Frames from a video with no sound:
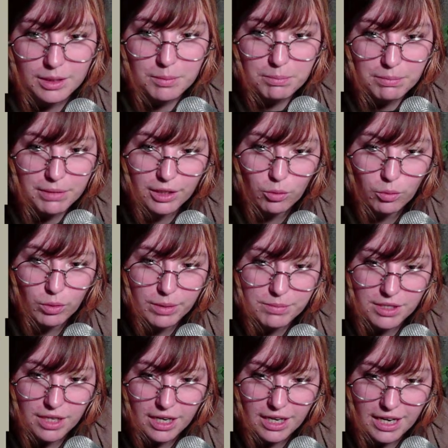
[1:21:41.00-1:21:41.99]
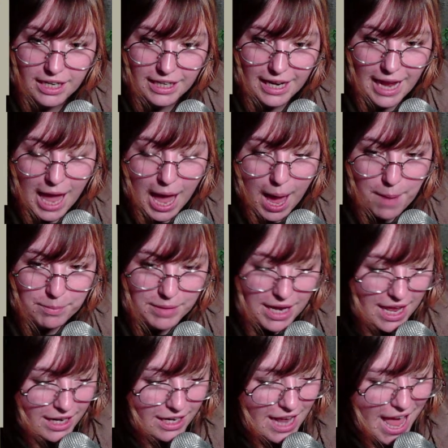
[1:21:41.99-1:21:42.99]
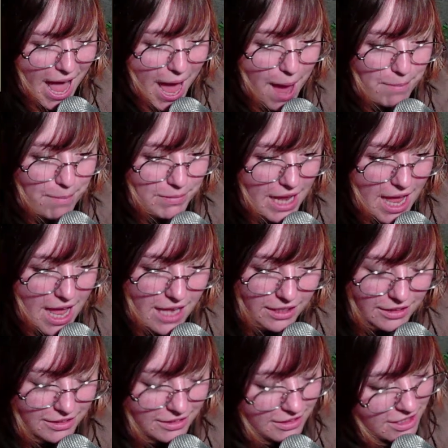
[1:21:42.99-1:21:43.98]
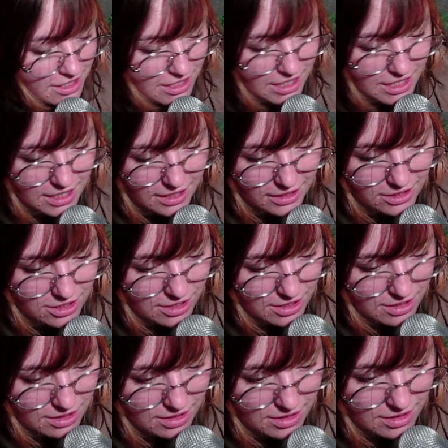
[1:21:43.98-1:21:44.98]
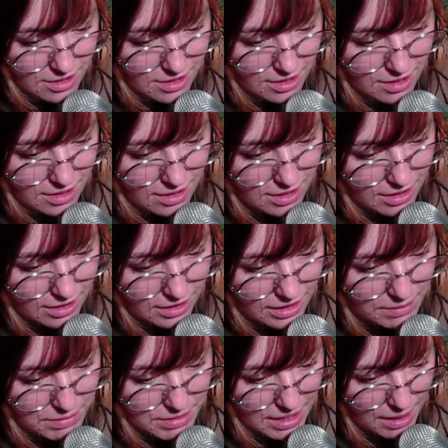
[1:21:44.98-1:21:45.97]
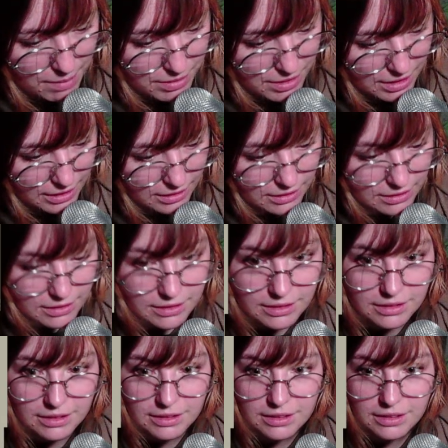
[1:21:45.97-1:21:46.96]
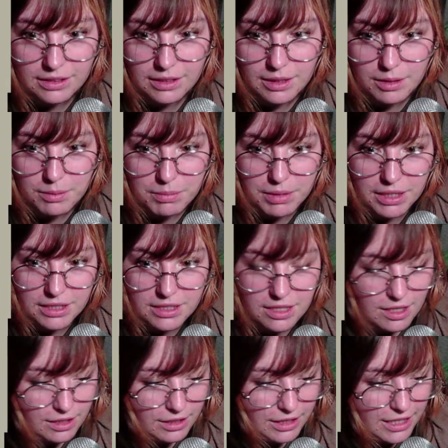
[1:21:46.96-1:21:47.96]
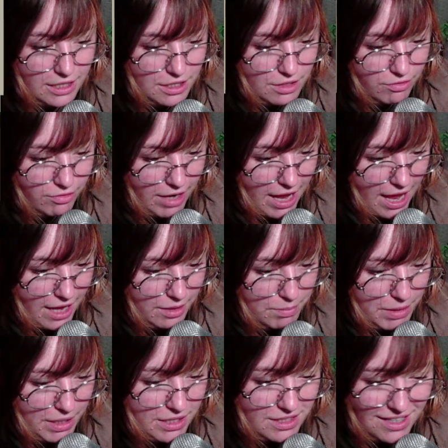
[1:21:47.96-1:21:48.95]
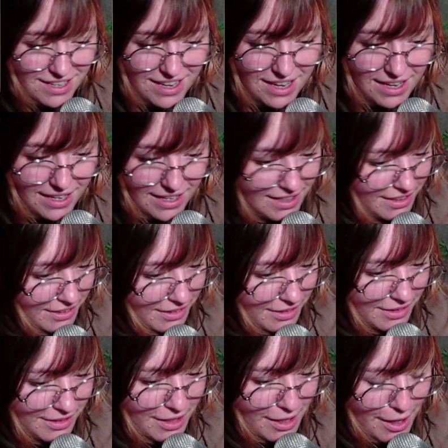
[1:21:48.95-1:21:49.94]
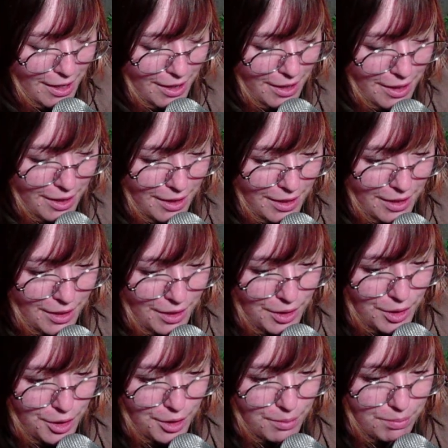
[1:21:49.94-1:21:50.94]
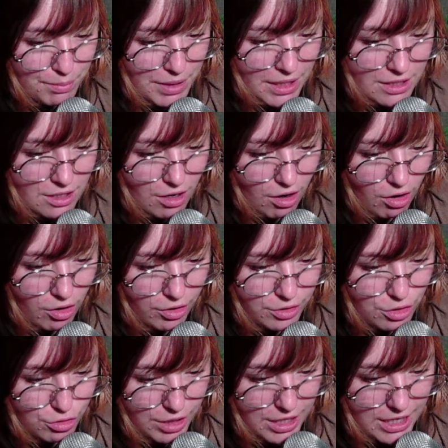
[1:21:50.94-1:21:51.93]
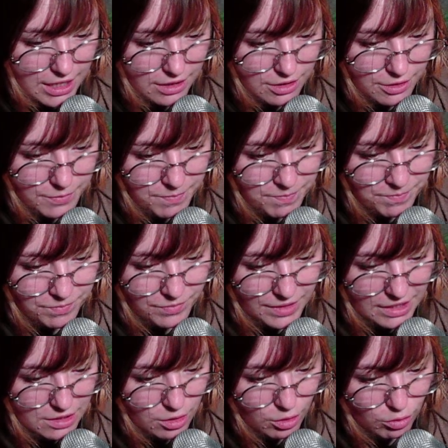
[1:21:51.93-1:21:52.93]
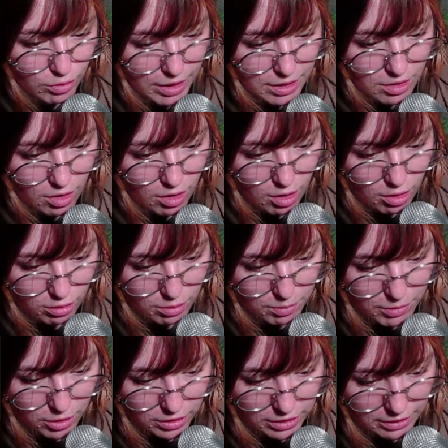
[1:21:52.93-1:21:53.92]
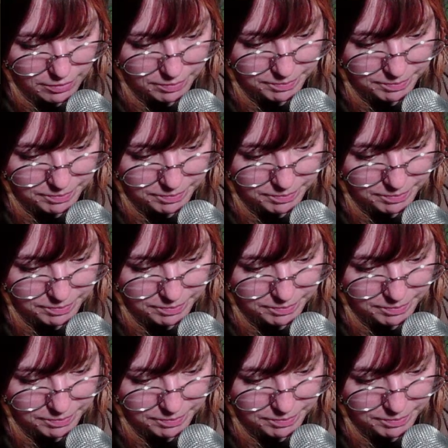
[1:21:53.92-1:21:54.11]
Pig website, aka Hamnet. Hamnet! See, it just keeps happening. Pigs are the latest fad. Pigs are in. Pigs are on trend. That's a great hog body.